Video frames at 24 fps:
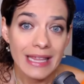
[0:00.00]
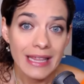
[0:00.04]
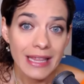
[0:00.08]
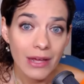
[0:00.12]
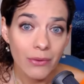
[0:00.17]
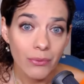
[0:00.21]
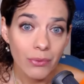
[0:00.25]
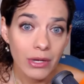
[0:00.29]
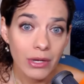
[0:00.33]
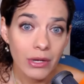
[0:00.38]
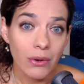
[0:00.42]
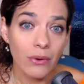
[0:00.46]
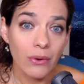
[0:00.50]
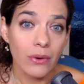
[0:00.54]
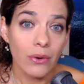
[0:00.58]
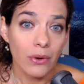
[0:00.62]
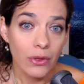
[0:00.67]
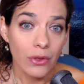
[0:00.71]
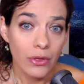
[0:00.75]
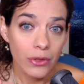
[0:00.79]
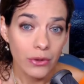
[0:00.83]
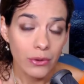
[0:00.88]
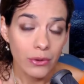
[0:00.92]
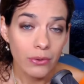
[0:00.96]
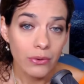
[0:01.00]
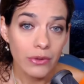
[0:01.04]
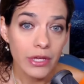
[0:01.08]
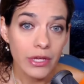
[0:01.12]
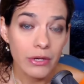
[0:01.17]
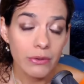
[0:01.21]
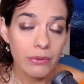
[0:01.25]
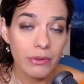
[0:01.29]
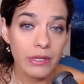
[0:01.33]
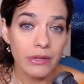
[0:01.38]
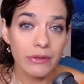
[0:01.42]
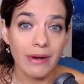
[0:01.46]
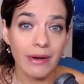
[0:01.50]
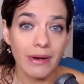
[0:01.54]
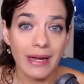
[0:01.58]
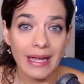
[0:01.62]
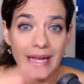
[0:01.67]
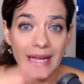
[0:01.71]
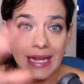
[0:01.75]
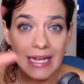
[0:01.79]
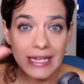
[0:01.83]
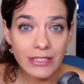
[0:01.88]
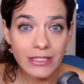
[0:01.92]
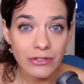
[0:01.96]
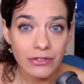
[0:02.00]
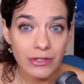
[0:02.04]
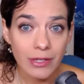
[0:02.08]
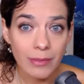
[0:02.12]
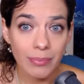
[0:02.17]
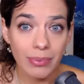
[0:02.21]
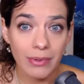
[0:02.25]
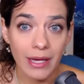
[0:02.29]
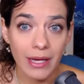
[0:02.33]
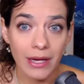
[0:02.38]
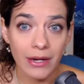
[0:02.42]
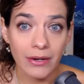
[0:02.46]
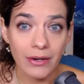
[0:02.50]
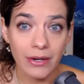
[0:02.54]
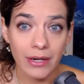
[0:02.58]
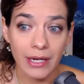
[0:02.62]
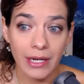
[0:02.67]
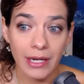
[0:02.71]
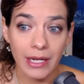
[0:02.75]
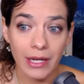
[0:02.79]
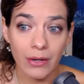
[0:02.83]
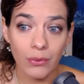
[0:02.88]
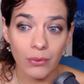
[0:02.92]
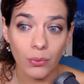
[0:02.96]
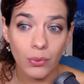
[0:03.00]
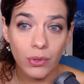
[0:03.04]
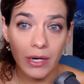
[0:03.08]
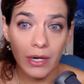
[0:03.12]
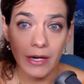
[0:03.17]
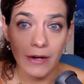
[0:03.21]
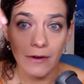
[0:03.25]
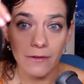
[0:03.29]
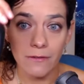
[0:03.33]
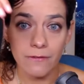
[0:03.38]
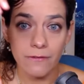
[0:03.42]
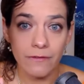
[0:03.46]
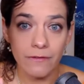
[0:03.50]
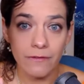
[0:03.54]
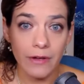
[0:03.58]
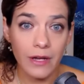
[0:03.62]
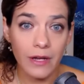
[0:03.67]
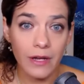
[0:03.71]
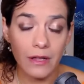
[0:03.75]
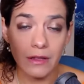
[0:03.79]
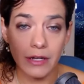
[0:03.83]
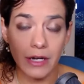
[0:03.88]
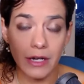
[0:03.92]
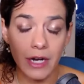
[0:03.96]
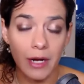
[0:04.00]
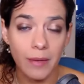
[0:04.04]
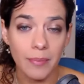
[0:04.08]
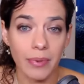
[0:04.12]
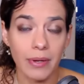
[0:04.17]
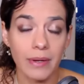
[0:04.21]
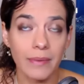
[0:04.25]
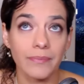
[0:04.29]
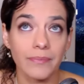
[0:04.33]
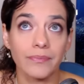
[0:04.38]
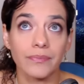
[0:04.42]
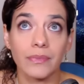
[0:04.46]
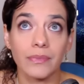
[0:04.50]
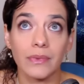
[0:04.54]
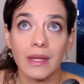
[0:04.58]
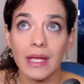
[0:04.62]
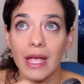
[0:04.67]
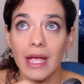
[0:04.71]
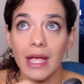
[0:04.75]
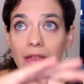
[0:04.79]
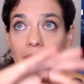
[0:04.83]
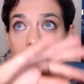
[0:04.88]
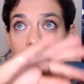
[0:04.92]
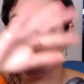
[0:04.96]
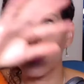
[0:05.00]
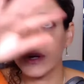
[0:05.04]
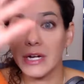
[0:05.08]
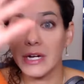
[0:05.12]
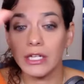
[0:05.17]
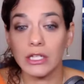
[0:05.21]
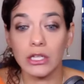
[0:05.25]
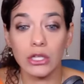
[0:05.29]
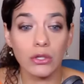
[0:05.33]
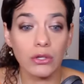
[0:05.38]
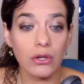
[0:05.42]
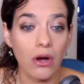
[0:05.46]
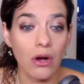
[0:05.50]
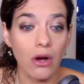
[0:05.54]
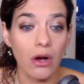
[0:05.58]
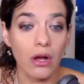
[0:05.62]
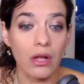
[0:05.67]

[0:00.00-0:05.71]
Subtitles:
Then we go through the urethra into the bladder. And again, we're going to fill it up. And then we're going to look